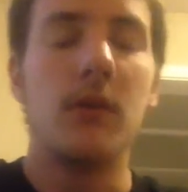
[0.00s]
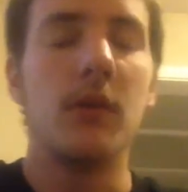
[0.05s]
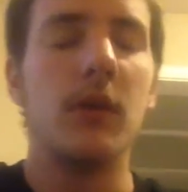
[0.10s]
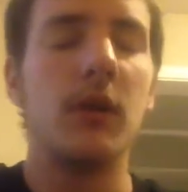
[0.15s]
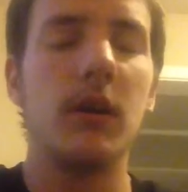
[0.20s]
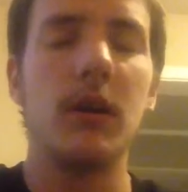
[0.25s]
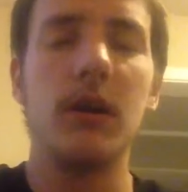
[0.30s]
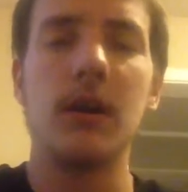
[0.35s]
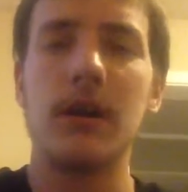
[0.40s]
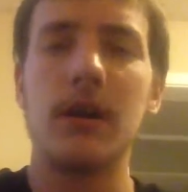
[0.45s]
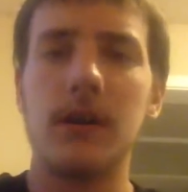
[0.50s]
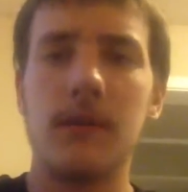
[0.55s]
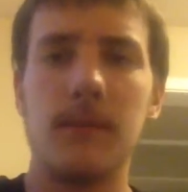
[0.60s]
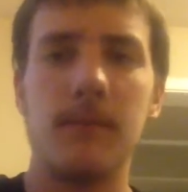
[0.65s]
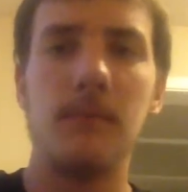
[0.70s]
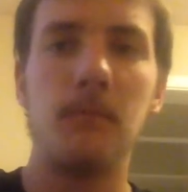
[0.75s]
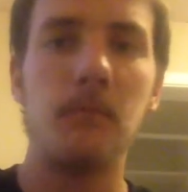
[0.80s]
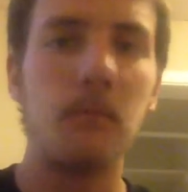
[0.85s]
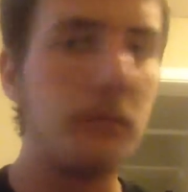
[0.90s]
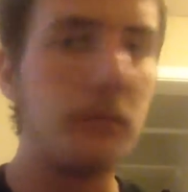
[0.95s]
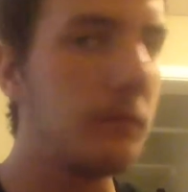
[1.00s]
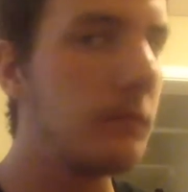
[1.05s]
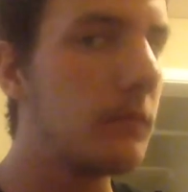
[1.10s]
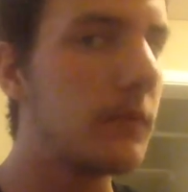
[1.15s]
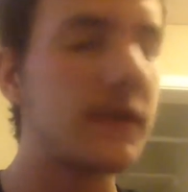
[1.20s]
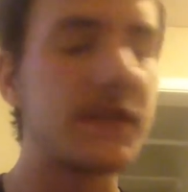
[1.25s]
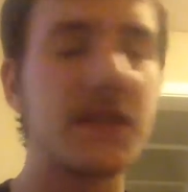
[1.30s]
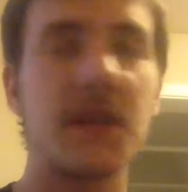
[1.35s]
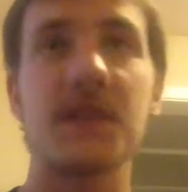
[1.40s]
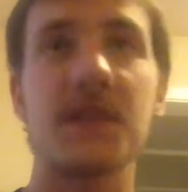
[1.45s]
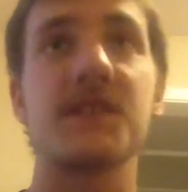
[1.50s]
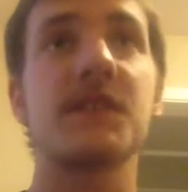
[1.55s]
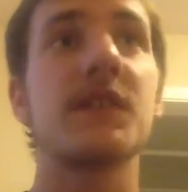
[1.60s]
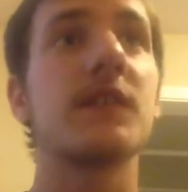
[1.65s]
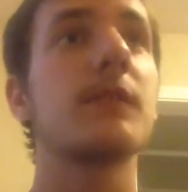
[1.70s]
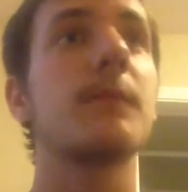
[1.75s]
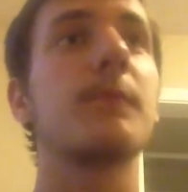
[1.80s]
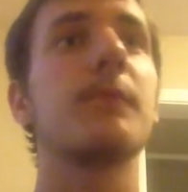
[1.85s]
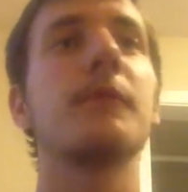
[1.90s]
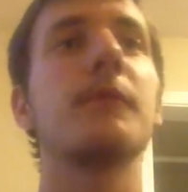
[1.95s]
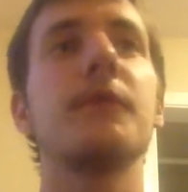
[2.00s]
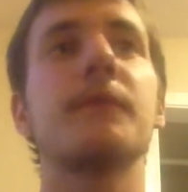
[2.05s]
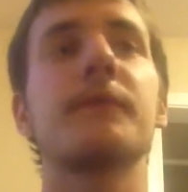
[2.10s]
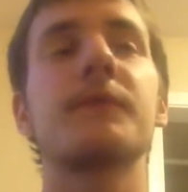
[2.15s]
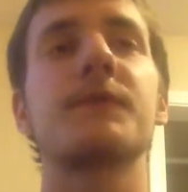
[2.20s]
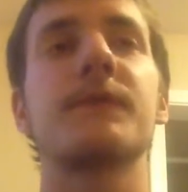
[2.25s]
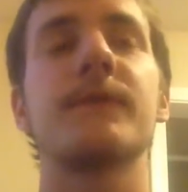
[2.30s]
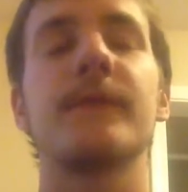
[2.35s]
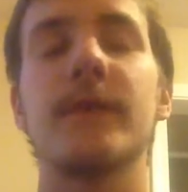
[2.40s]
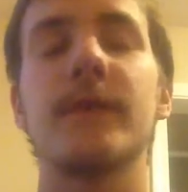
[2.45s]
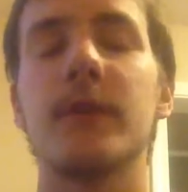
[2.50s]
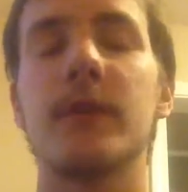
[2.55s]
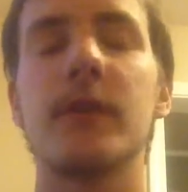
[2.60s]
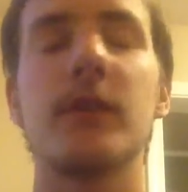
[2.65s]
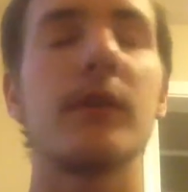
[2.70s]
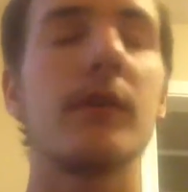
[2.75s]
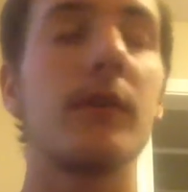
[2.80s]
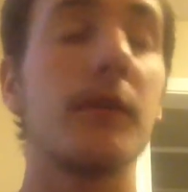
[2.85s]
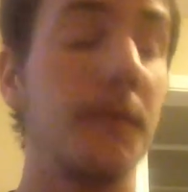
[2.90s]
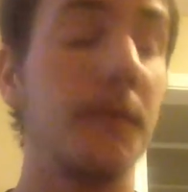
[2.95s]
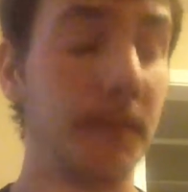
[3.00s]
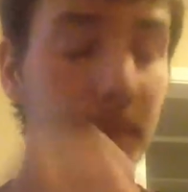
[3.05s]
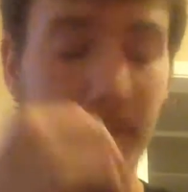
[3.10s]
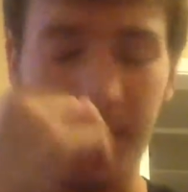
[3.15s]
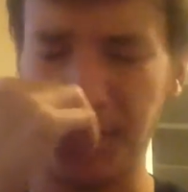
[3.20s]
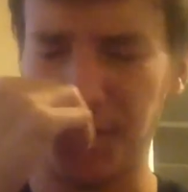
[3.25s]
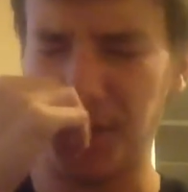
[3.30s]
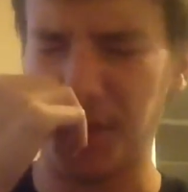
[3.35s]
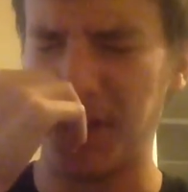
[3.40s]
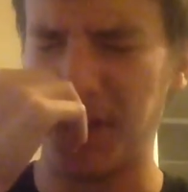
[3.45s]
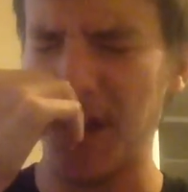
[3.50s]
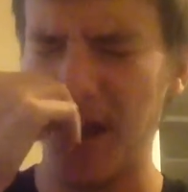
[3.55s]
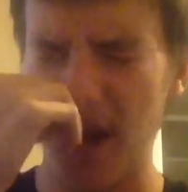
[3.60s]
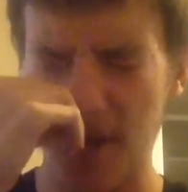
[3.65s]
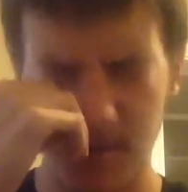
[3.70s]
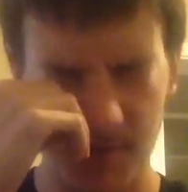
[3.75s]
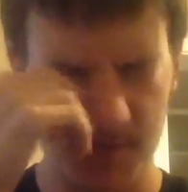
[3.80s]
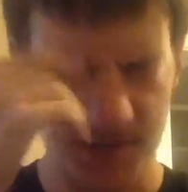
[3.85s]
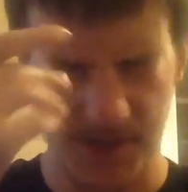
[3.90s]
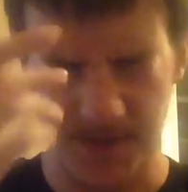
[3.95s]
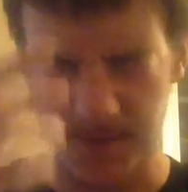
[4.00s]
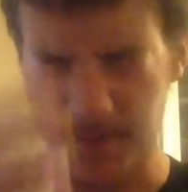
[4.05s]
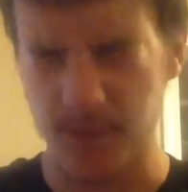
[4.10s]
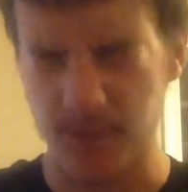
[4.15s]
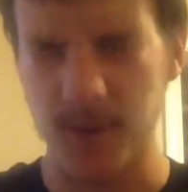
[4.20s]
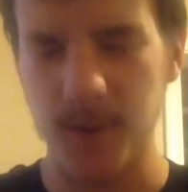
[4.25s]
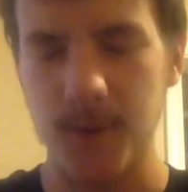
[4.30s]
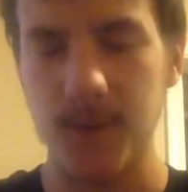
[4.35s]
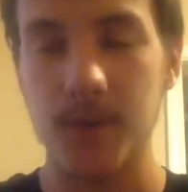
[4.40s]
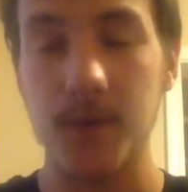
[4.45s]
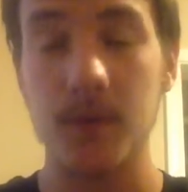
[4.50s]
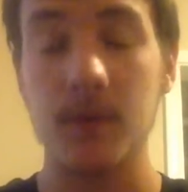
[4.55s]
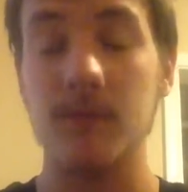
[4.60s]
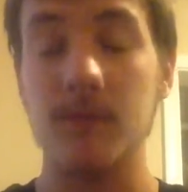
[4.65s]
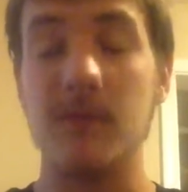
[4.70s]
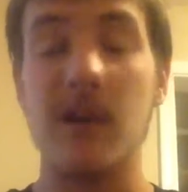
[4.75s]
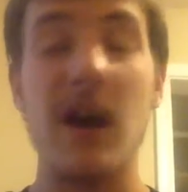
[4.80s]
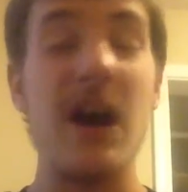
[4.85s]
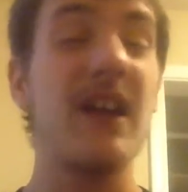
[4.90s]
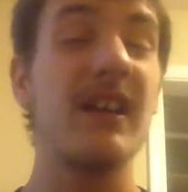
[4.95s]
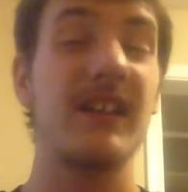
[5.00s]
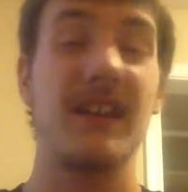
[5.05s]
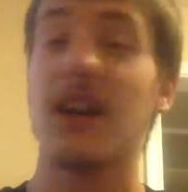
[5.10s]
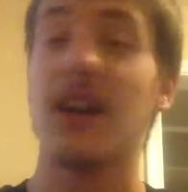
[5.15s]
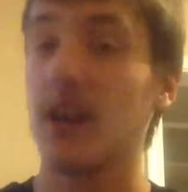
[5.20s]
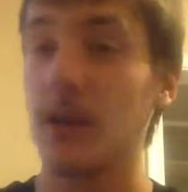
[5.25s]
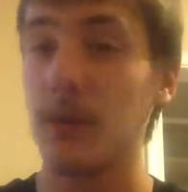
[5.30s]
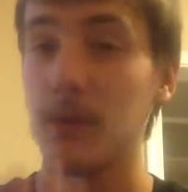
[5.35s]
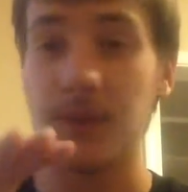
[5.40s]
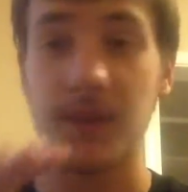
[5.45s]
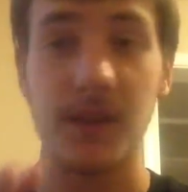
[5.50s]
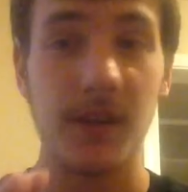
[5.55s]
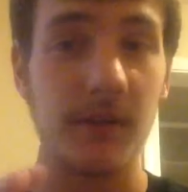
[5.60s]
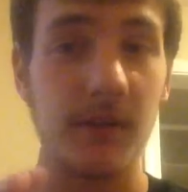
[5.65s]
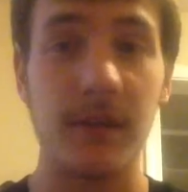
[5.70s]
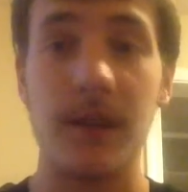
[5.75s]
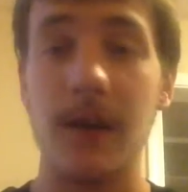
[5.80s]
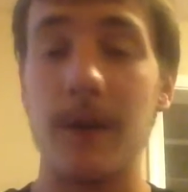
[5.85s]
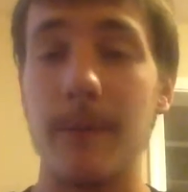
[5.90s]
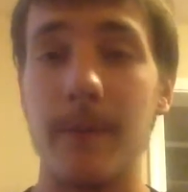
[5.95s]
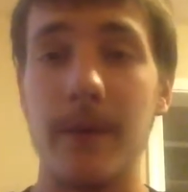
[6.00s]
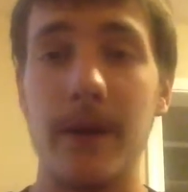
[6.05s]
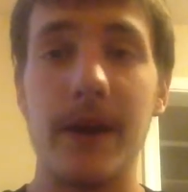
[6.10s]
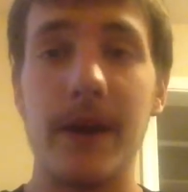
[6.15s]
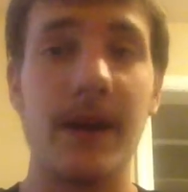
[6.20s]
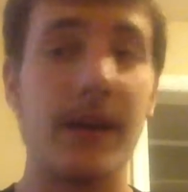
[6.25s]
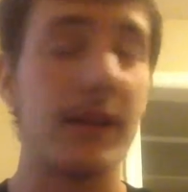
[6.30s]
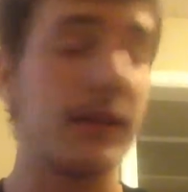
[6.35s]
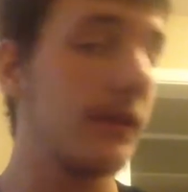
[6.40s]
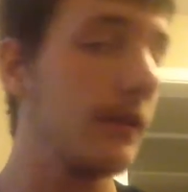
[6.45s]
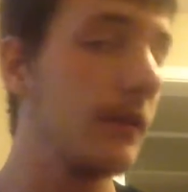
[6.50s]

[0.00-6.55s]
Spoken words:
As I said in the previous video, this was kind of a disappointment. I kind of would take that back.